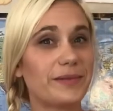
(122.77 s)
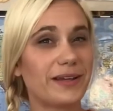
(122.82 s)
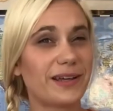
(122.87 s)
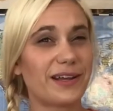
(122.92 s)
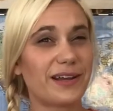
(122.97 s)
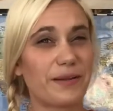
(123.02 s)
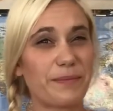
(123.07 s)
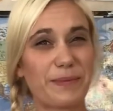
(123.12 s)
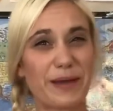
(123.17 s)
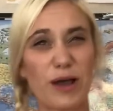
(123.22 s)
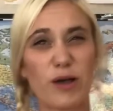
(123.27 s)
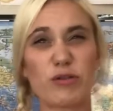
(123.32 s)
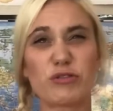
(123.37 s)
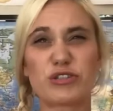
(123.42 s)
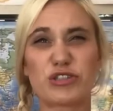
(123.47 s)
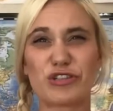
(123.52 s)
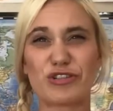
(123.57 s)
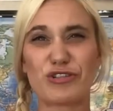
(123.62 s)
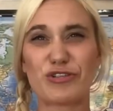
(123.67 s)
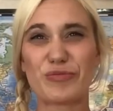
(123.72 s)
be at
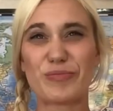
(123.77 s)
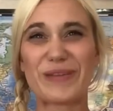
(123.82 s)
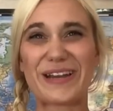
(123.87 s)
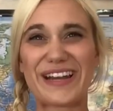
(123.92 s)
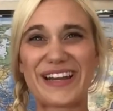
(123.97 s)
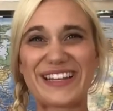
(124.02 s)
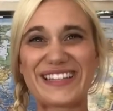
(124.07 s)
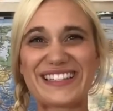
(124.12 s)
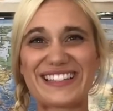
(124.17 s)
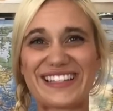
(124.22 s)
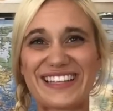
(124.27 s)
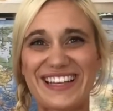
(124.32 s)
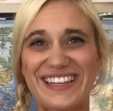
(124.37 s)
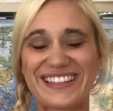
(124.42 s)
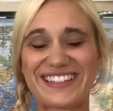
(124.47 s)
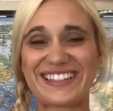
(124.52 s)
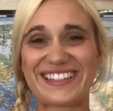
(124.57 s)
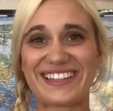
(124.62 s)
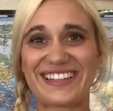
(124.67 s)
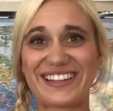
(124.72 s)
about 2 minutes
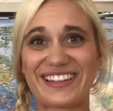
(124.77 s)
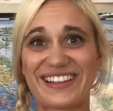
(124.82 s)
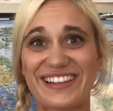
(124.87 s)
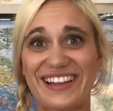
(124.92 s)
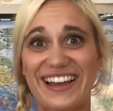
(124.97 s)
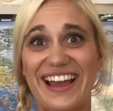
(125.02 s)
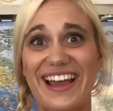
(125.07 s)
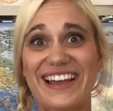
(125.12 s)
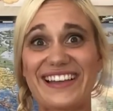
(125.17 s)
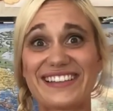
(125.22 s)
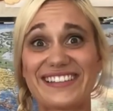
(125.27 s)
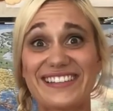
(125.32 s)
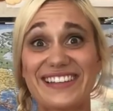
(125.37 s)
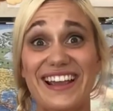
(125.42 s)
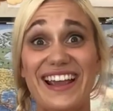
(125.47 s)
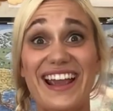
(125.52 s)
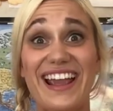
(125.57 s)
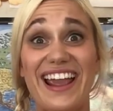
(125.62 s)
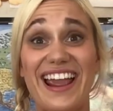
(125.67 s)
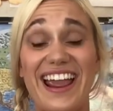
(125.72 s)
into the class,
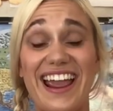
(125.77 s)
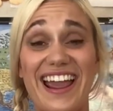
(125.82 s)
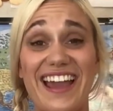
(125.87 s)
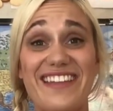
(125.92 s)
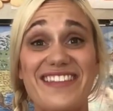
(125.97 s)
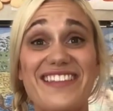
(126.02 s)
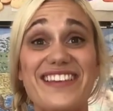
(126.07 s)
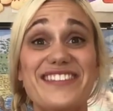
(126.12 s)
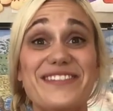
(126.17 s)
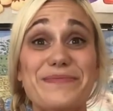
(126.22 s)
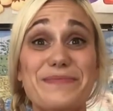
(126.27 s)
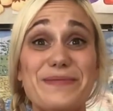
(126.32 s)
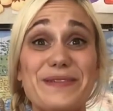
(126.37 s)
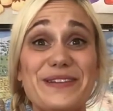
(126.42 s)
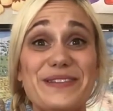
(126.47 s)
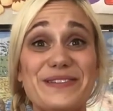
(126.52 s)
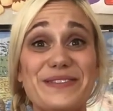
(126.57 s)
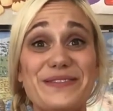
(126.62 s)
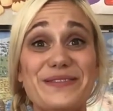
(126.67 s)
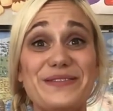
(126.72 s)
and this
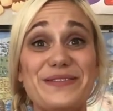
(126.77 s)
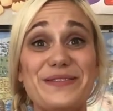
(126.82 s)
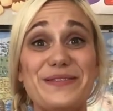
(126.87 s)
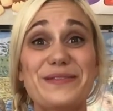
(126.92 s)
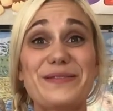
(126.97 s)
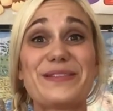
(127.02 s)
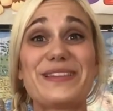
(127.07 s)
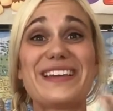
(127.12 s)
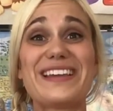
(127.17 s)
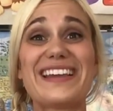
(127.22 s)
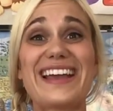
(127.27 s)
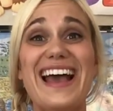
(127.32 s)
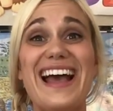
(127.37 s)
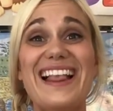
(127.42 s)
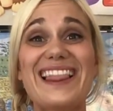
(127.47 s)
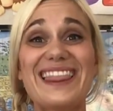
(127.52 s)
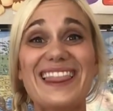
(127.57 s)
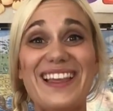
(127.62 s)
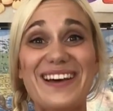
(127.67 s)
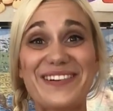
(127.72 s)
brings you to the
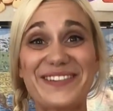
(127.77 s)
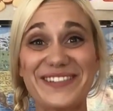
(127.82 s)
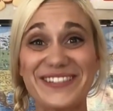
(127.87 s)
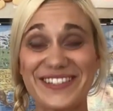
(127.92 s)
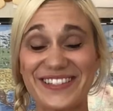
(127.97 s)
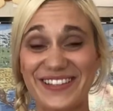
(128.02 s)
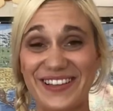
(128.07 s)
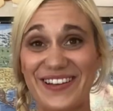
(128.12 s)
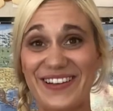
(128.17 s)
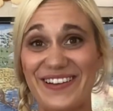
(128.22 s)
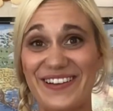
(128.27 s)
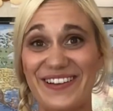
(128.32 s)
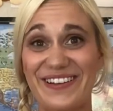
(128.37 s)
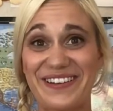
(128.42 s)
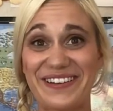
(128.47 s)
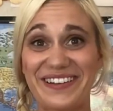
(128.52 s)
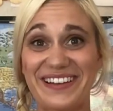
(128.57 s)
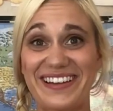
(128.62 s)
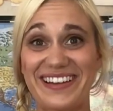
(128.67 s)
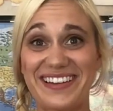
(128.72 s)
hello
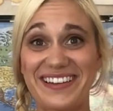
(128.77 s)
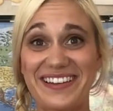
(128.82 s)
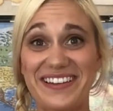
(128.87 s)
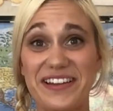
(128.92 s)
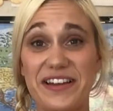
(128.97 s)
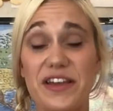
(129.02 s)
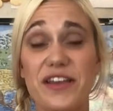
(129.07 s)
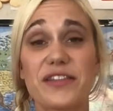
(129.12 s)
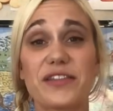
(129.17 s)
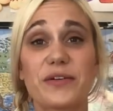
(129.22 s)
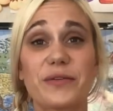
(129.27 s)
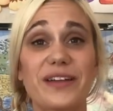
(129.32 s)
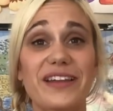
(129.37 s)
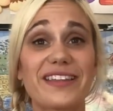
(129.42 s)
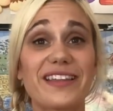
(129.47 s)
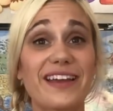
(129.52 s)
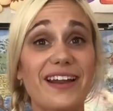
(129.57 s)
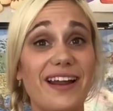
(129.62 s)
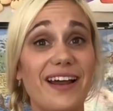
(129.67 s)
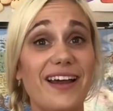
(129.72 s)
song. The way
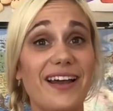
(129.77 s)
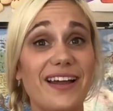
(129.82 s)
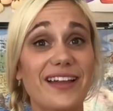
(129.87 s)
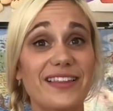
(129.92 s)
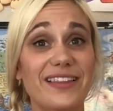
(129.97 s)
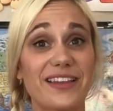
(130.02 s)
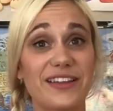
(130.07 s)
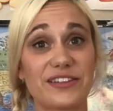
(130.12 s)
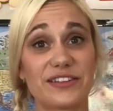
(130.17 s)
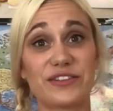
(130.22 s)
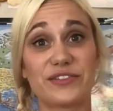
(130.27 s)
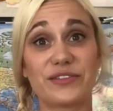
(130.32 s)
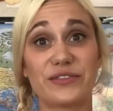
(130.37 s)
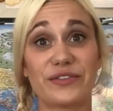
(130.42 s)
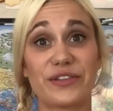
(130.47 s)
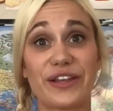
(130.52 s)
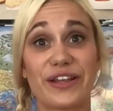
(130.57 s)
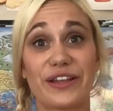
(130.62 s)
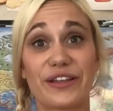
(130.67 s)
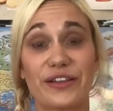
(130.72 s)
that I like to
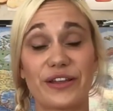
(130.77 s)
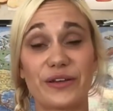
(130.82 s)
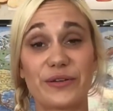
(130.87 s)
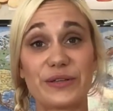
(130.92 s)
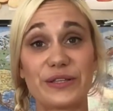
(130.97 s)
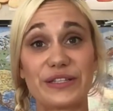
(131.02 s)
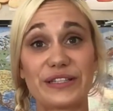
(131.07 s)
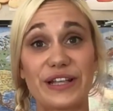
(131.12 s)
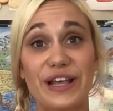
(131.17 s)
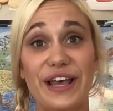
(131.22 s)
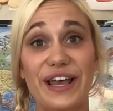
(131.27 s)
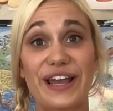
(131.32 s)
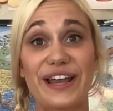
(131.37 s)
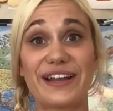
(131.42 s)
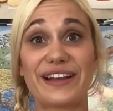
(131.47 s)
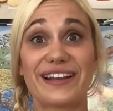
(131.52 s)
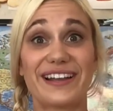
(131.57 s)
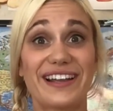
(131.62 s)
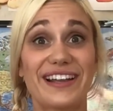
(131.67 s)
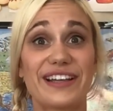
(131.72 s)
do the hello
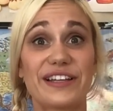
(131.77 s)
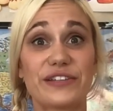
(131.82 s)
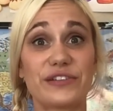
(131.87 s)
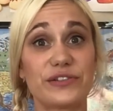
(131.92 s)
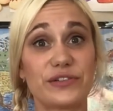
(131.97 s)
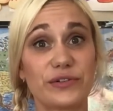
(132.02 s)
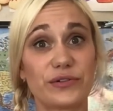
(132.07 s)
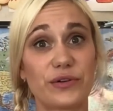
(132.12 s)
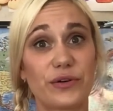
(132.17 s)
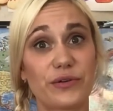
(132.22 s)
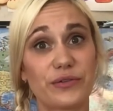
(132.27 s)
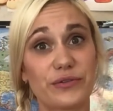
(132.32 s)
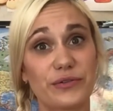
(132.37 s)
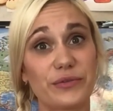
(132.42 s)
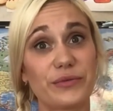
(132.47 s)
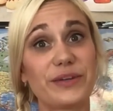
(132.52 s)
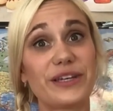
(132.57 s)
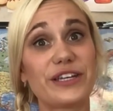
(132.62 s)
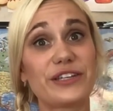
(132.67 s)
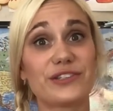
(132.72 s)
slide is to go
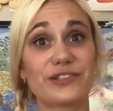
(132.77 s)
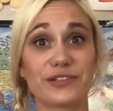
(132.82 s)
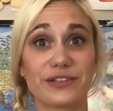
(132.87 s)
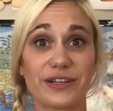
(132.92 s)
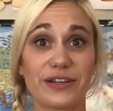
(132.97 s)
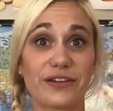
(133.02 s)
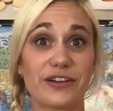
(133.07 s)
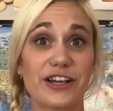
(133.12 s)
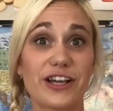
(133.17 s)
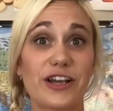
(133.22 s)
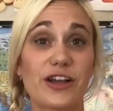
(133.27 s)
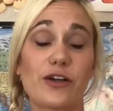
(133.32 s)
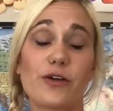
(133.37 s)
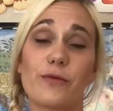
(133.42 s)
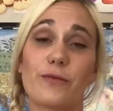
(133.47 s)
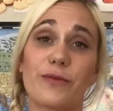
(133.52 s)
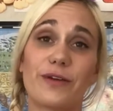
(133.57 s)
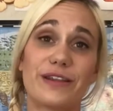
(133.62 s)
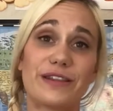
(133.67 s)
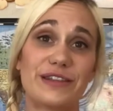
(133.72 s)
through each lyric
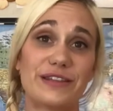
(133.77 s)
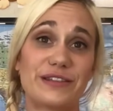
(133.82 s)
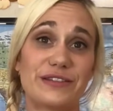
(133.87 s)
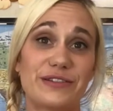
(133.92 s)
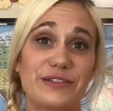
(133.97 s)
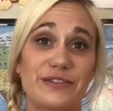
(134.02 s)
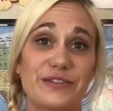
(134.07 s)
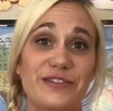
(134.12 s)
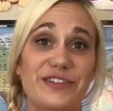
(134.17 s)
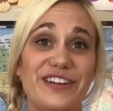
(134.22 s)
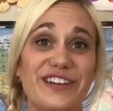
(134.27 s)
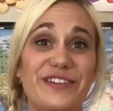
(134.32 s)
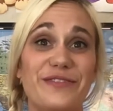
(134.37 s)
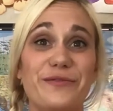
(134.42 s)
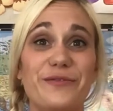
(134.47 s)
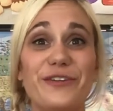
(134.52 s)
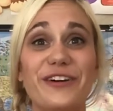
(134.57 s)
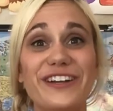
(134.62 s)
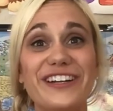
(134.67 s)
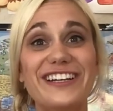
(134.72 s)
with the student
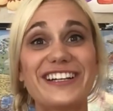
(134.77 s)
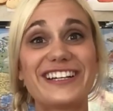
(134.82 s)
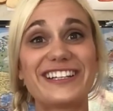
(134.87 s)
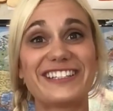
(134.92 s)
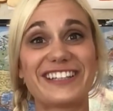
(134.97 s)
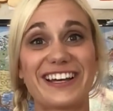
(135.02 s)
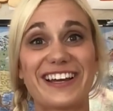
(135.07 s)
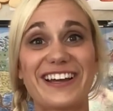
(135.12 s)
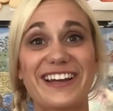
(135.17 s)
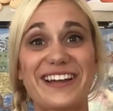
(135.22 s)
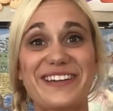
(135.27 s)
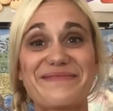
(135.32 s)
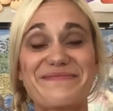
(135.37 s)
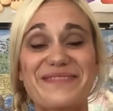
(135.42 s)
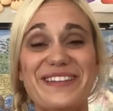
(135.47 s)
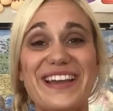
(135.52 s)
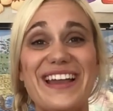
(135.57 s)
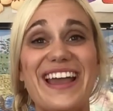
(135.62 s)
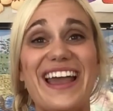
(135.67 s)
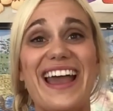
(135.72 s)
one at a time,
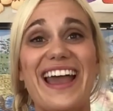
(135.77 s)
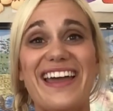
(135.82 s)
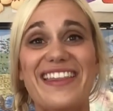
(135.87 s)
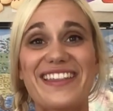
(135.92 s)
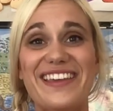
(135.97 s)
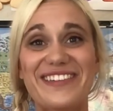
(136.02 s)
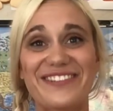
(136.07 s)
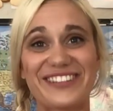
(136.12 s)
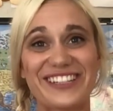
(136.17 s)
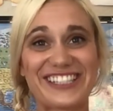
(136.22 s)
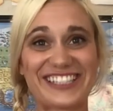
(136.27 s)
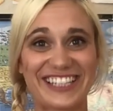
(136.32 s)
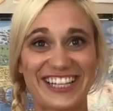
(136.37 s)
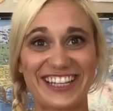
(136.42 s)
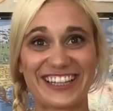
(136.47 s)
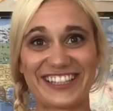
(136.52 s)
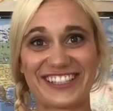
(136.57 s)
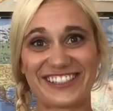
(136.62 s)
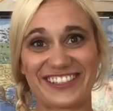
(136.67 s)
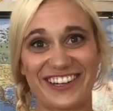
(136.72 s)
and then we
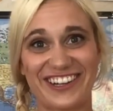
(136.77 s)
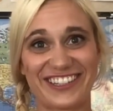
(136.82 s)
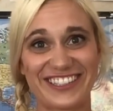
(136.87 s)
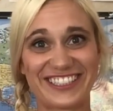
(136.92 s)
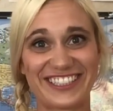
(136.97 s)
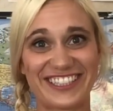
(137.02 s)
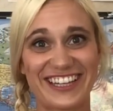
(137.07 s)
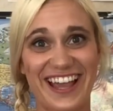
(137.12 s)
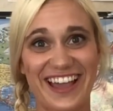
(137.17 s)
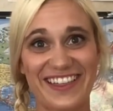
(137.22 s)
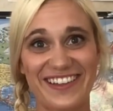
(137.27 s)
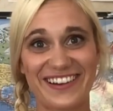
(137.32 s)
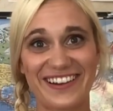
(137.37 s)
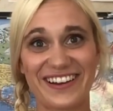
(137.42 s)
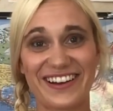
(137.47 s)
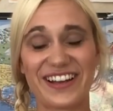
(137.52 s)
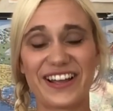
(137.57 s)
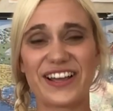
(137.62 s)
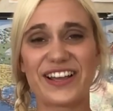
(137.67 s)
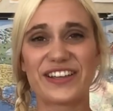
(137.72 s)
sing the song
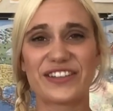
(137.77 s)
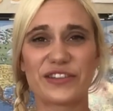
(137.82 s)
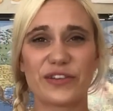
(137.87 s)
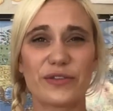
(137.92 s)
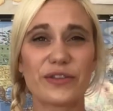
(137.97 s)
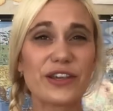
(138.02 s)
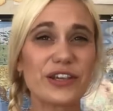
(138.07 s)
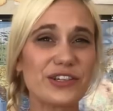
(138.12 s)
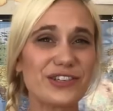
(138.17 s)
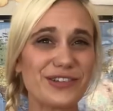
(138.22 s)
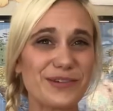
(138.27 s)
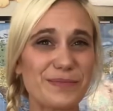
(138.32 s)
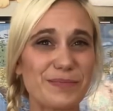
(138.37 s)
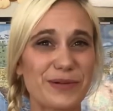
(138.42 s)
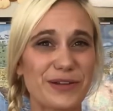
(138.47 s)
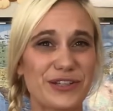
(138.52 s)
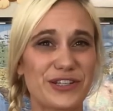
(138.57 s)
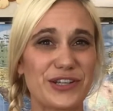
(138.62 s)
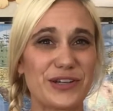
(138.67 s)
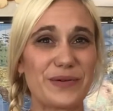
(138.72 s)
together. So this should
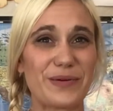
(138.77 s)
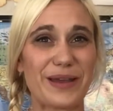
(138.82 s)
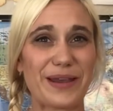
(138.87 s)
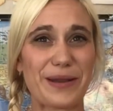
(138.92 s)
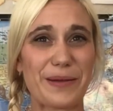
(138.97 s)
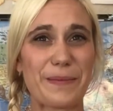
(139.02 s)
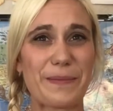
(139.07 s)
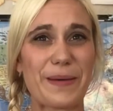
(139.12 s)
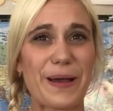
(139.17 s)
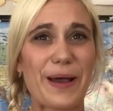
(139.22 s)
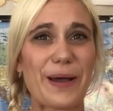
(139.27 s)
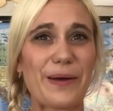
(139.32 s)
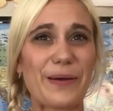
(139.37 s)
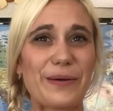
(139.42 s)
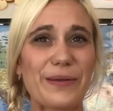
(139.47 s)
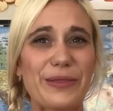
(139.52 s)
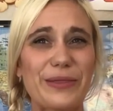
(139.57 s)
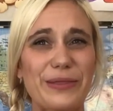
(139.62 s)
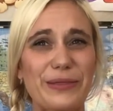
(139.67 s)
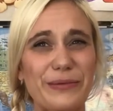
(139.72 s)
put you at
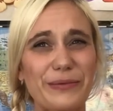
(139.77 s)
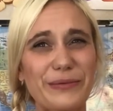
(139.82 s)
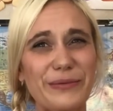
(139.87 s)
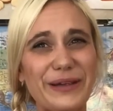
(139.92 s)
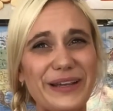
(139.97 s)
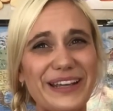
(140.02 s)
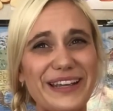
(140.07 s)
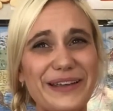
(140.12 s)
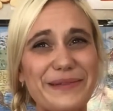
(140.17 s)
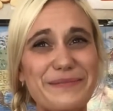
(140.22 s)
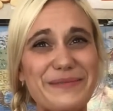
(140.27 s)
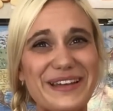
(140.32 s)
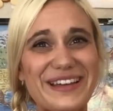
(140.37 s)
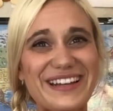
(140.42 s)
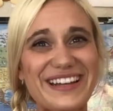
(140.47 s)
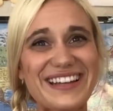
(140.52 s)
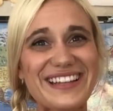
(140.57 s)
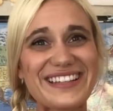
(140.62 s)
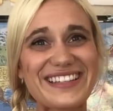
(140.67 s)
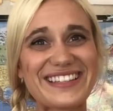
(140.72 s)
about 3
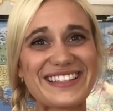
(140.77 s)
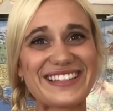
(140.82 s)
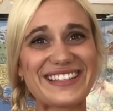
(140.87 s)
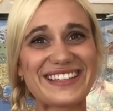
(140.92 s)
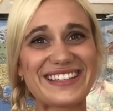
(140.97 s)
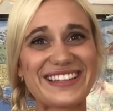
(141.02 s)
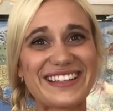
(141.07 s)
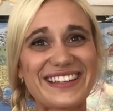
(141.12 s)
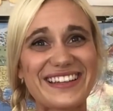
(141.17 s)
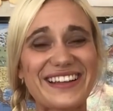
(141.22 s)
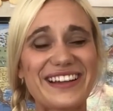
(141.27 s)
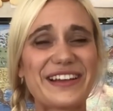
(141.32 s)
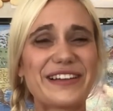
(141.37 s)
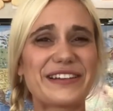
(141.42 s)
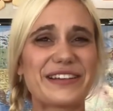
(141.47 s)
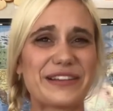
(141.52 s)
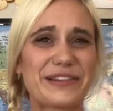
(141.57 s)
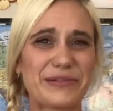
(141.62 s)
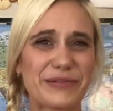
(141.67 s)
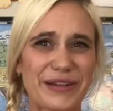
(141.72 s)
minutes
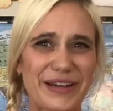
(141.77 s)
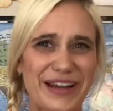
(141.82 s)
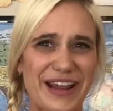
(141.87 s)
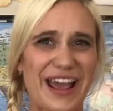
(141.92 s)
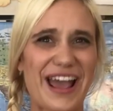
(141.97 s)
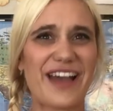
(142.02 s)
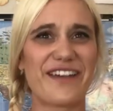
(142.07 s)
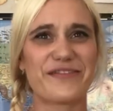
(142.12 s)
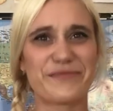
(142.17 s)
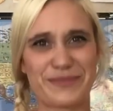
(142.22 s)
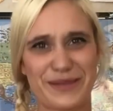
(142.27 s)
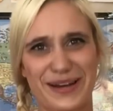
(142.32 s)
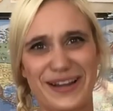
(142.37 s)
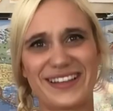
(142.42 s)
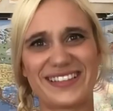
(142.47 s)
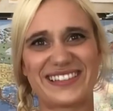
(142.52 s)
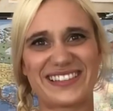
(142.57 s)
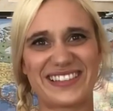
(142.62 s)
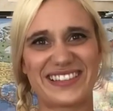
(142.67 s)
to 3.5 minutes.